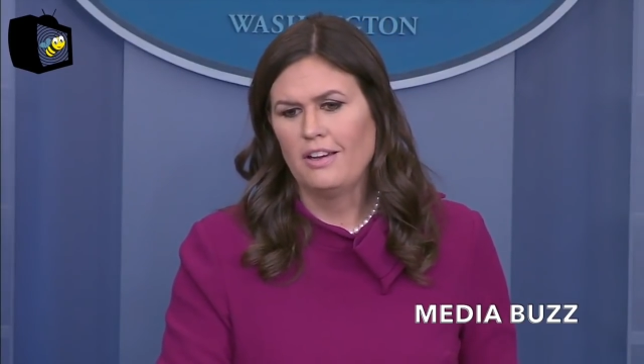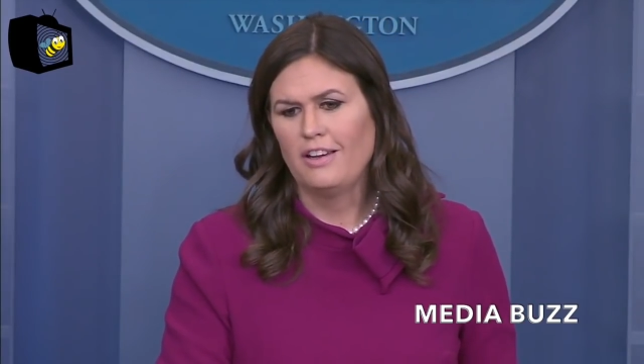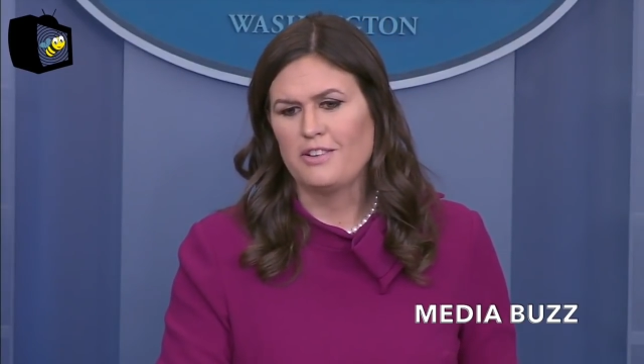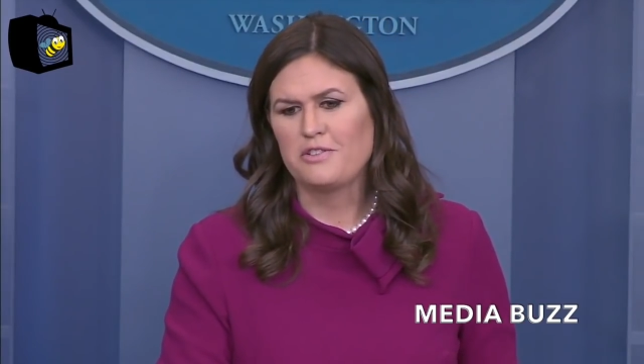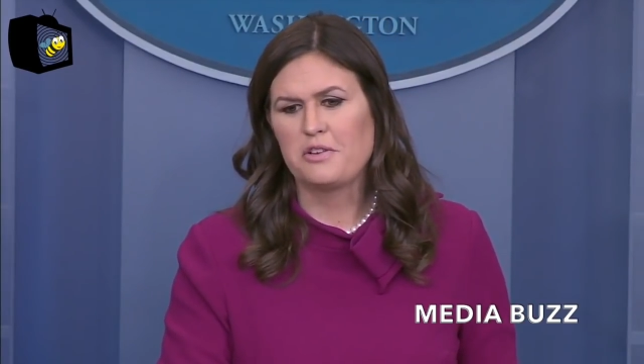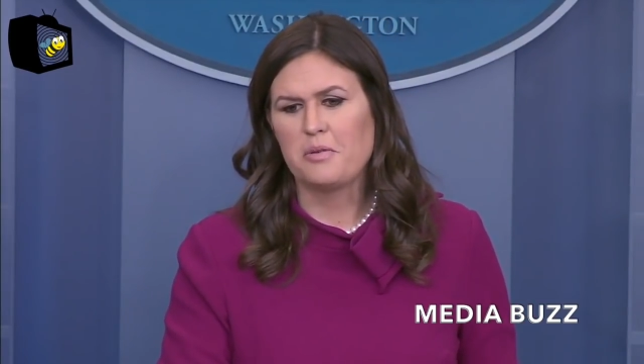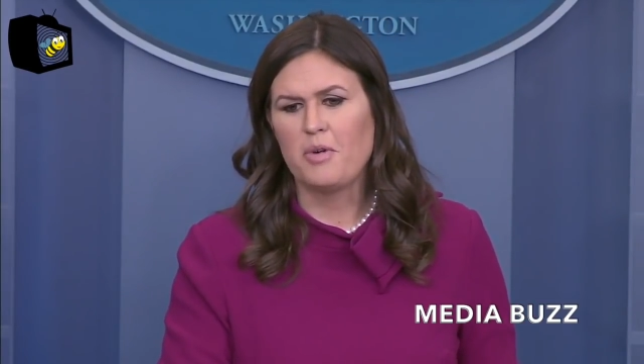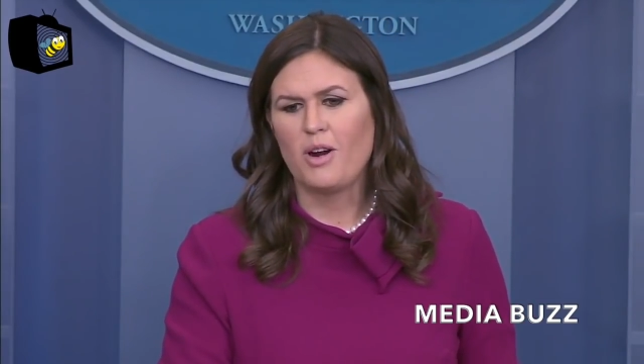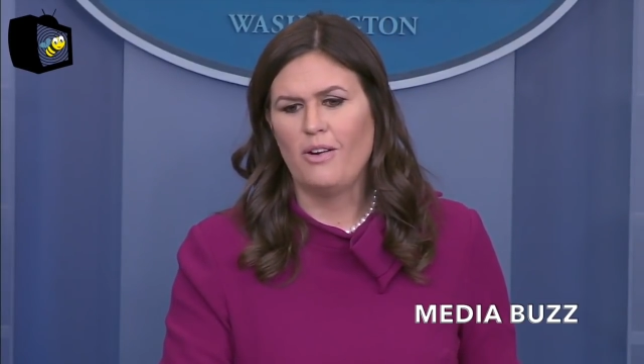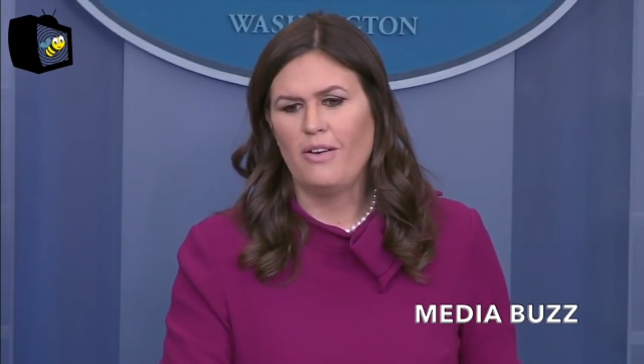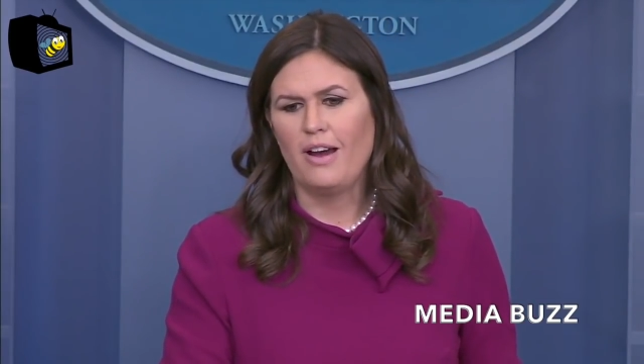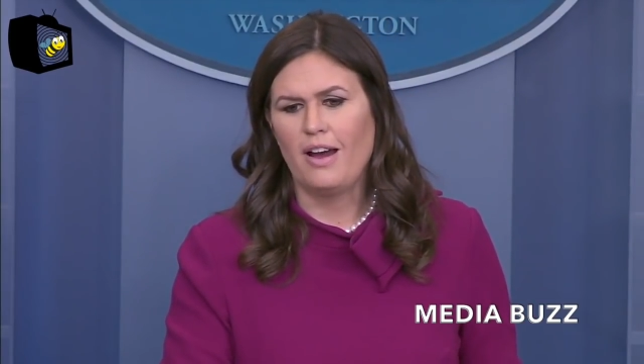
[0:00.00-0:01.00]
It's
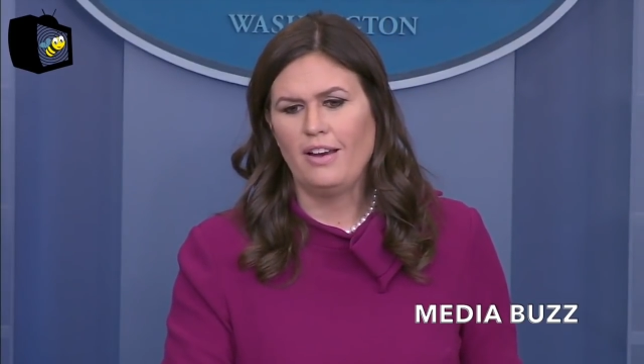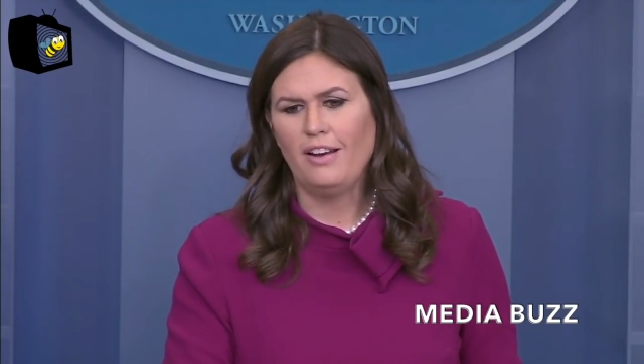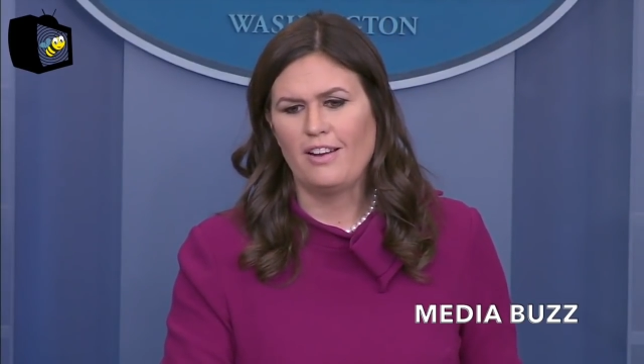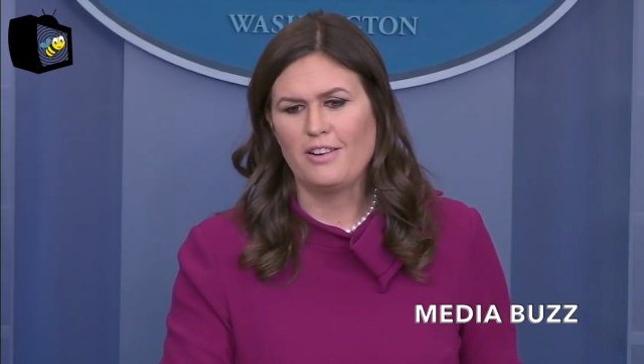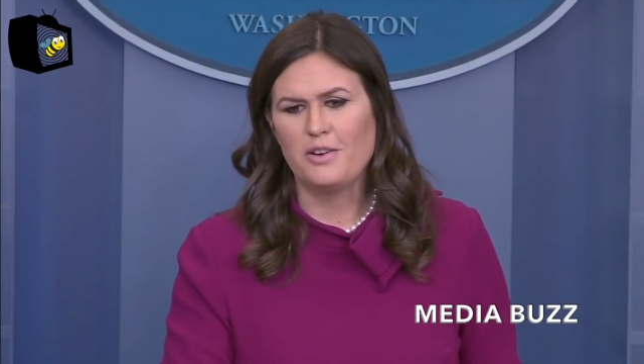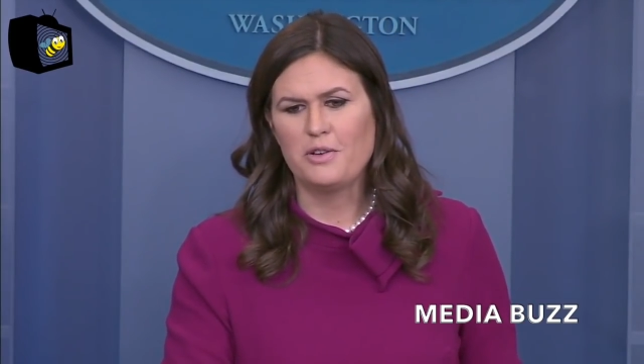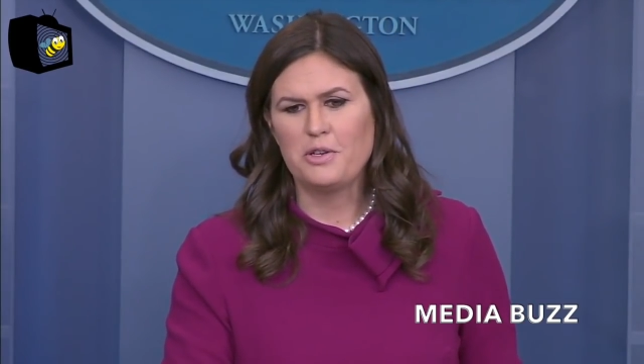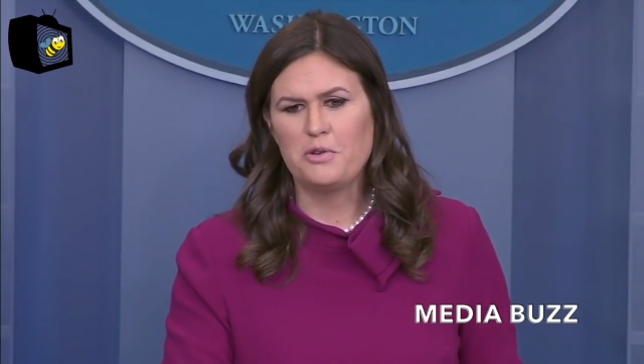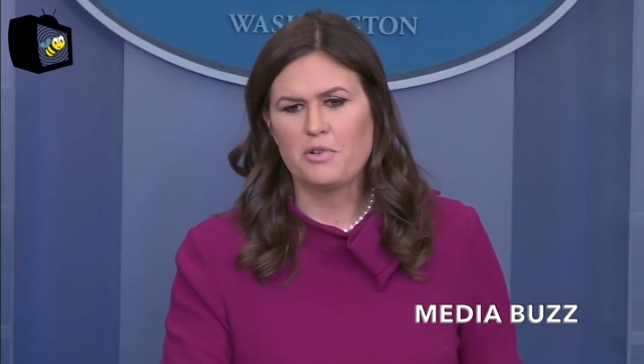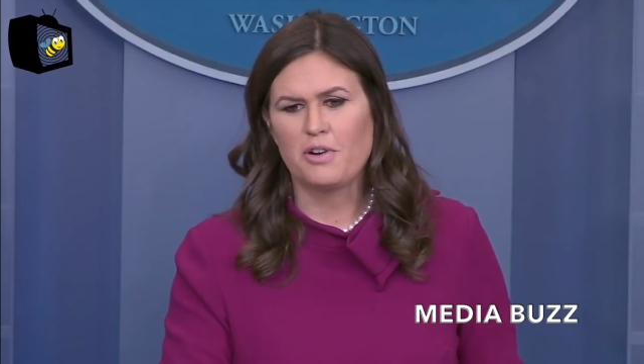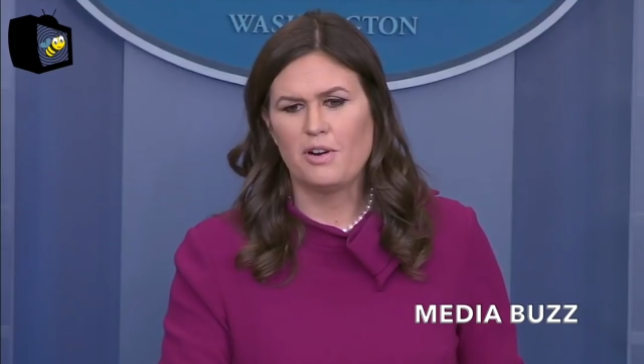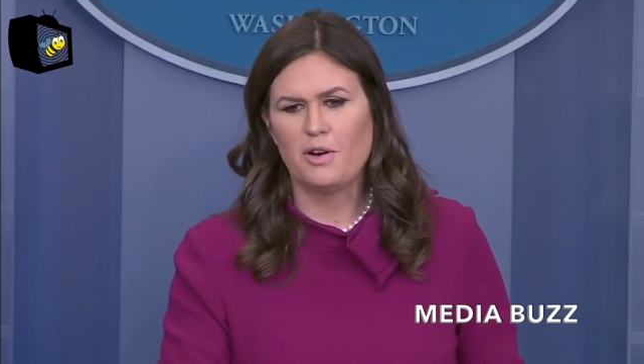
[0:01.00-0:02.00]
tomorrow night. I know
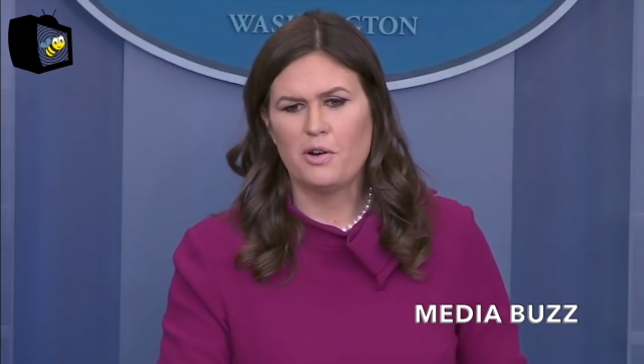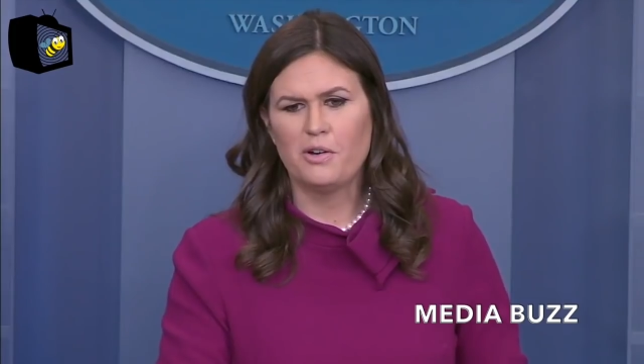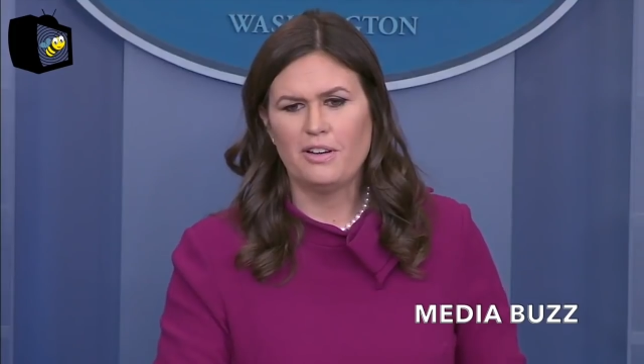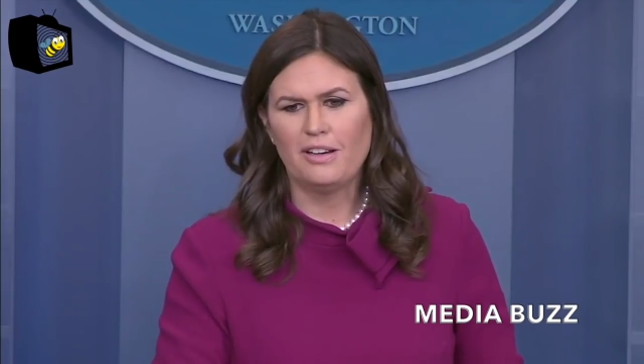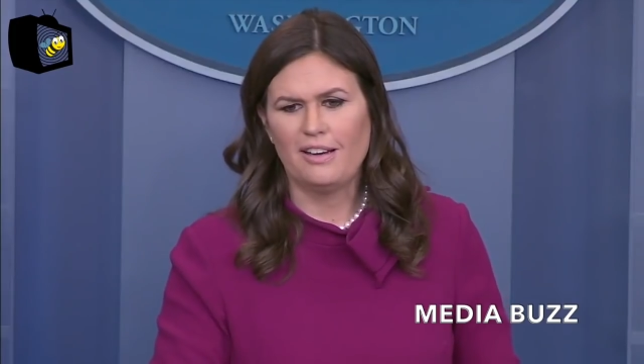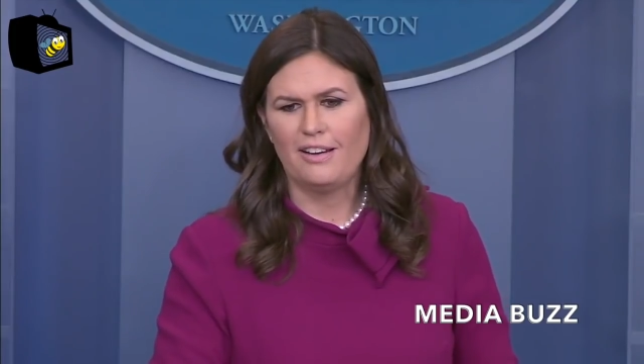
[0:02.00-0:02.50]
you are all